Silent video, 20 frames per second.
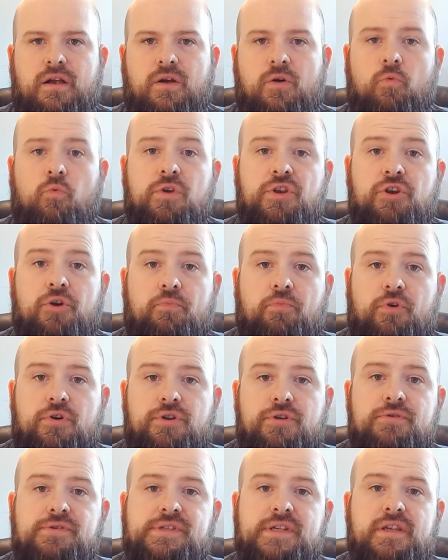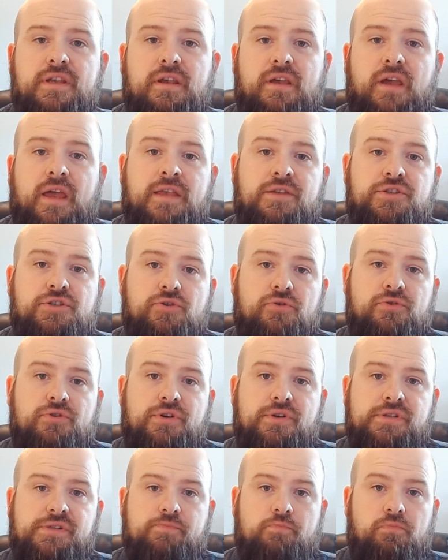When you're producing a
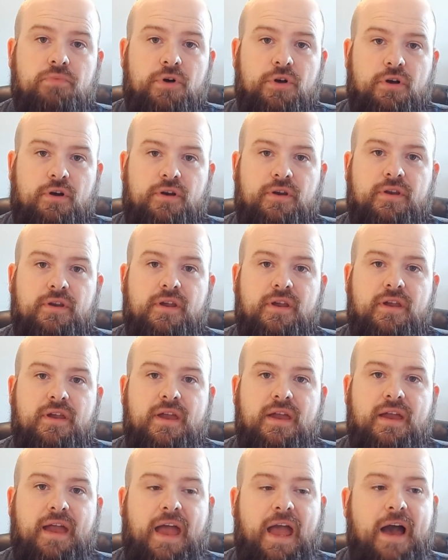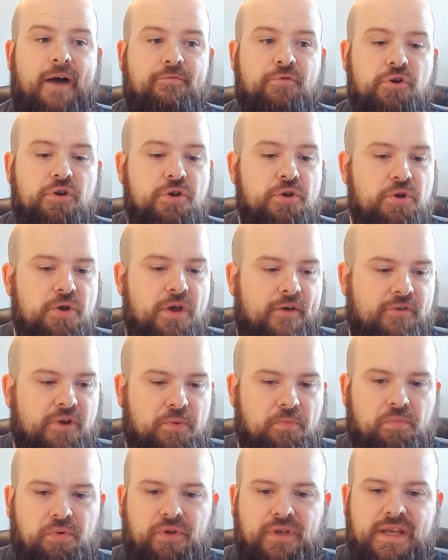children's book, after you have
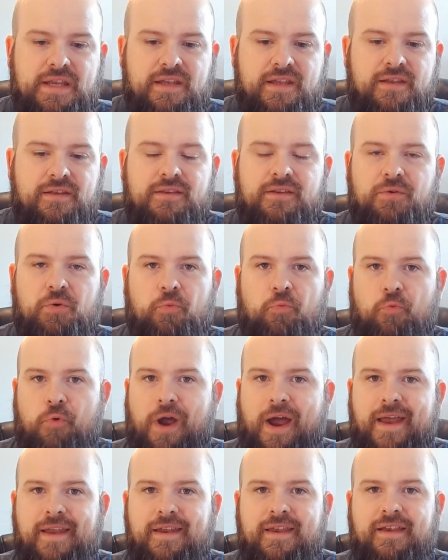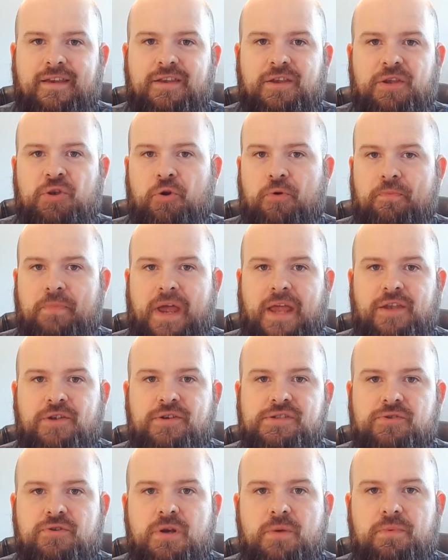completed writing your
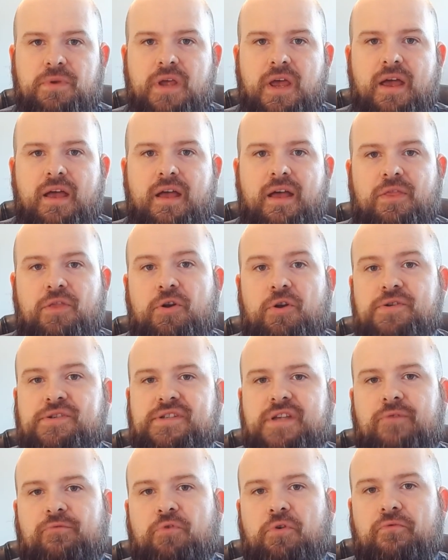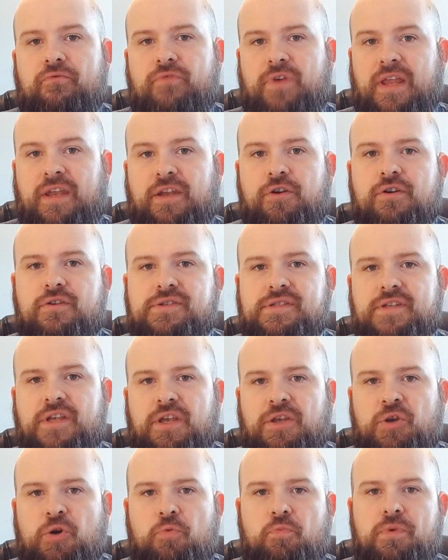manuscript, there are several vendors that
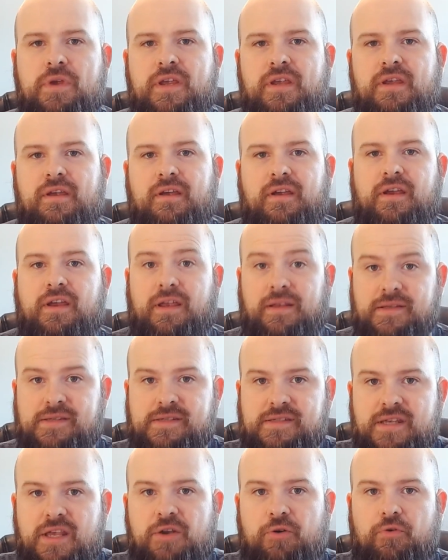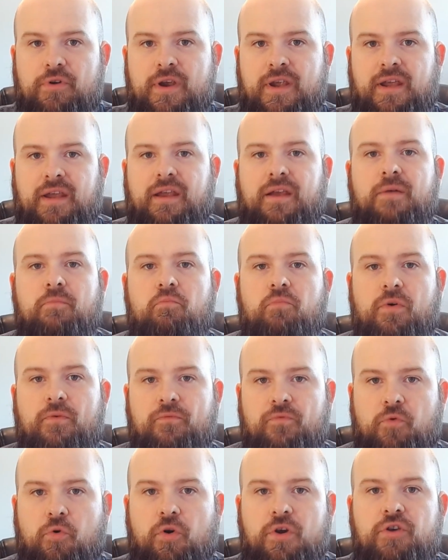you'll be considering
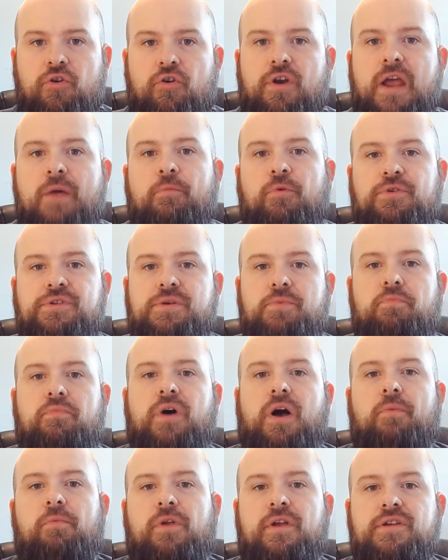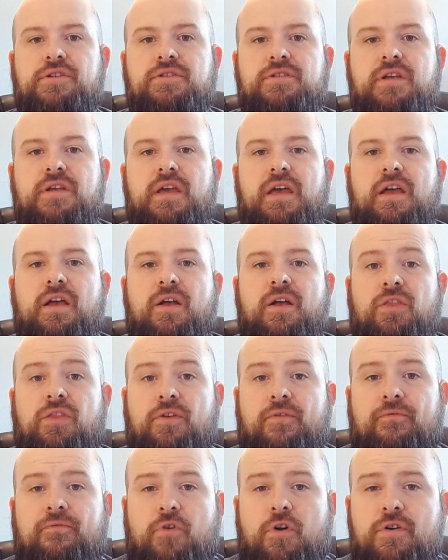before you're able to publish. The
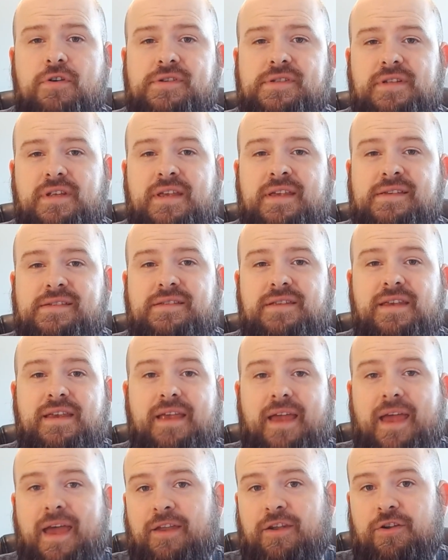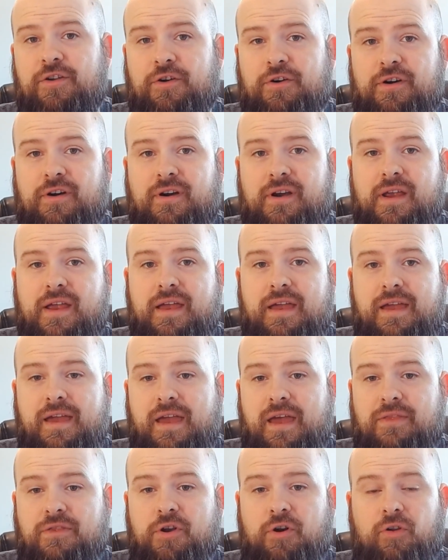first is the editor,
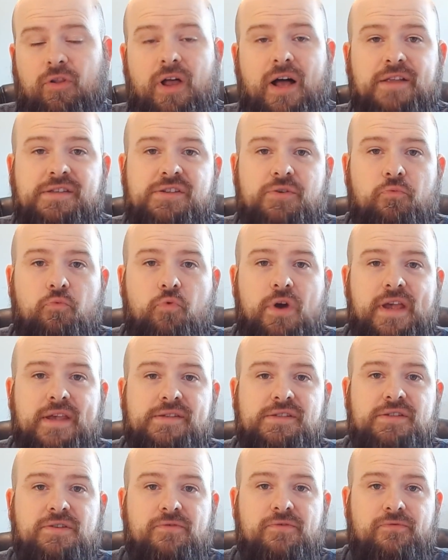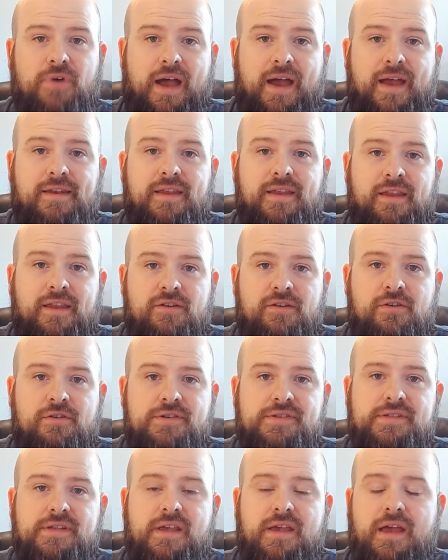and there are lots of ways to find
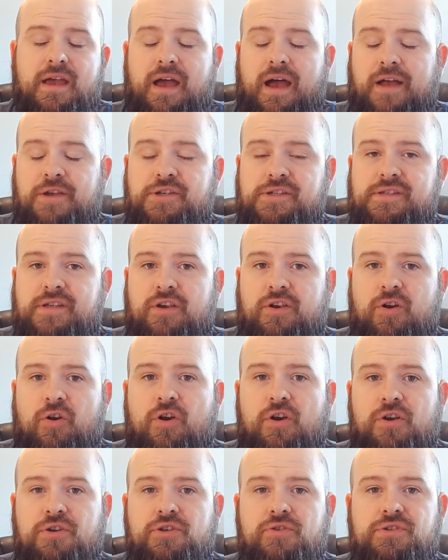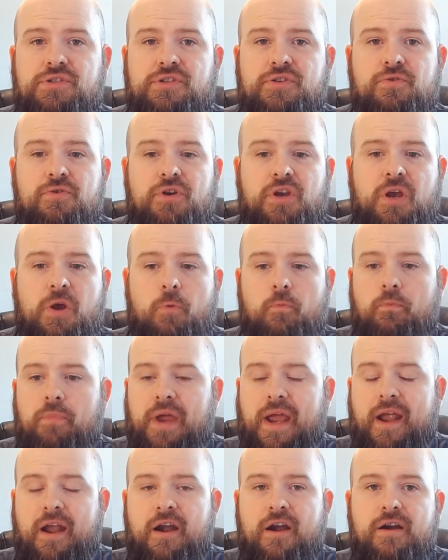editors. I just encourage you to
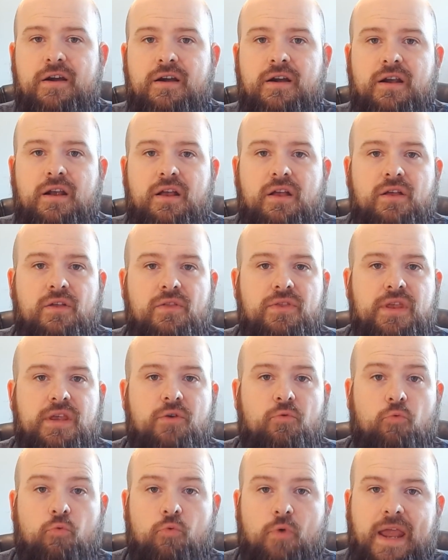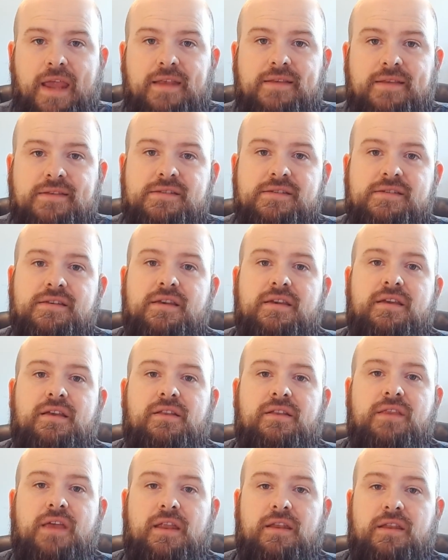compare the rates
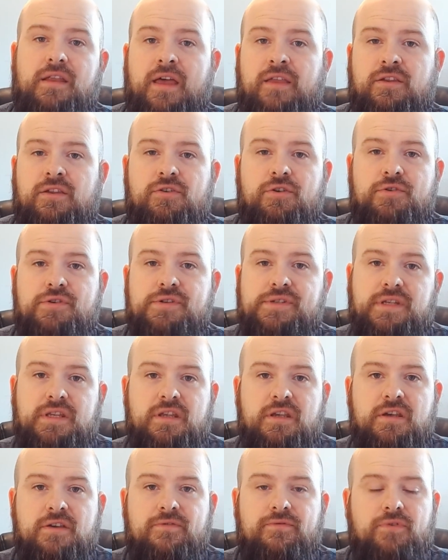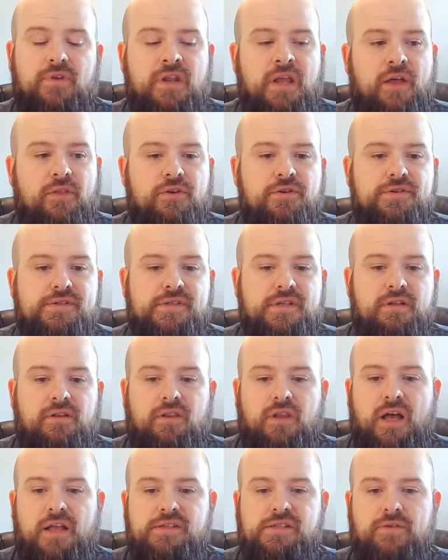that editors give. Now, there's
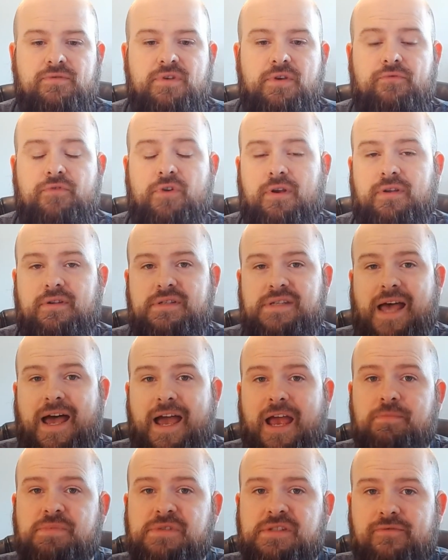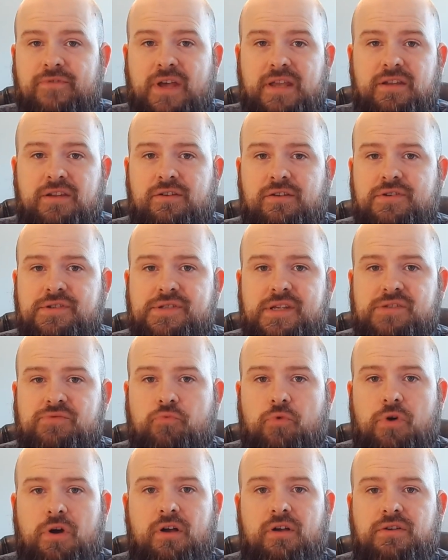lots of different types of editors as
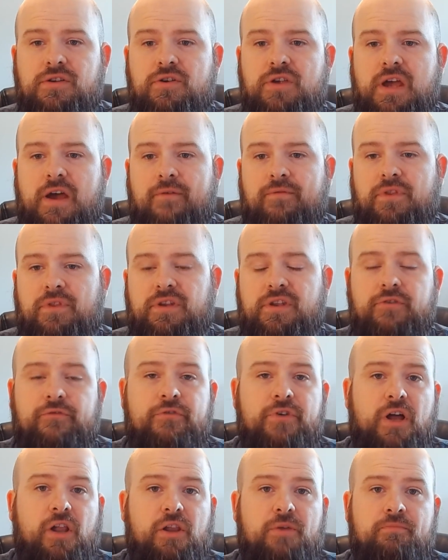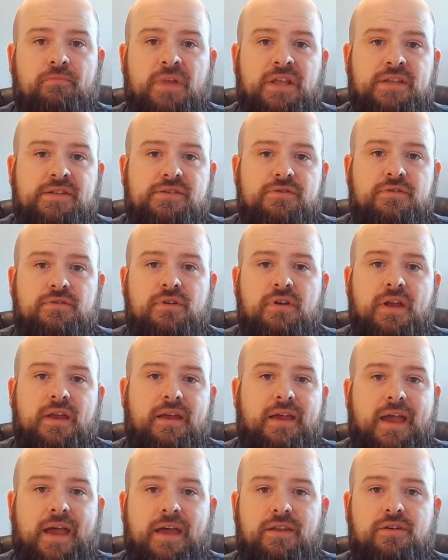well. You have the developmental
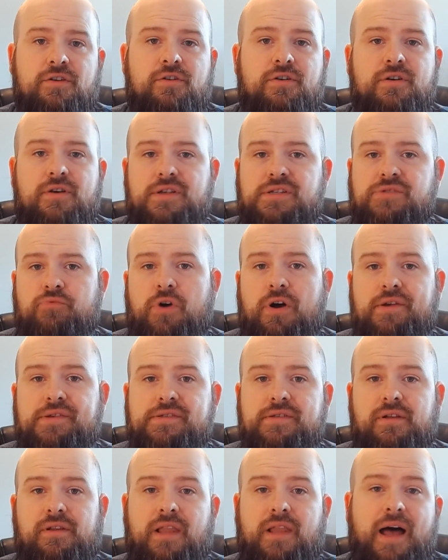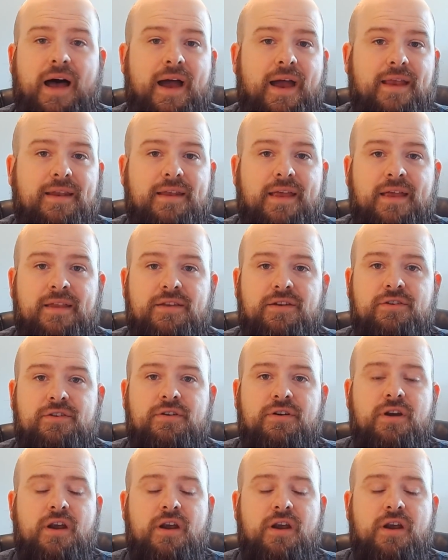editor as well as the line editor.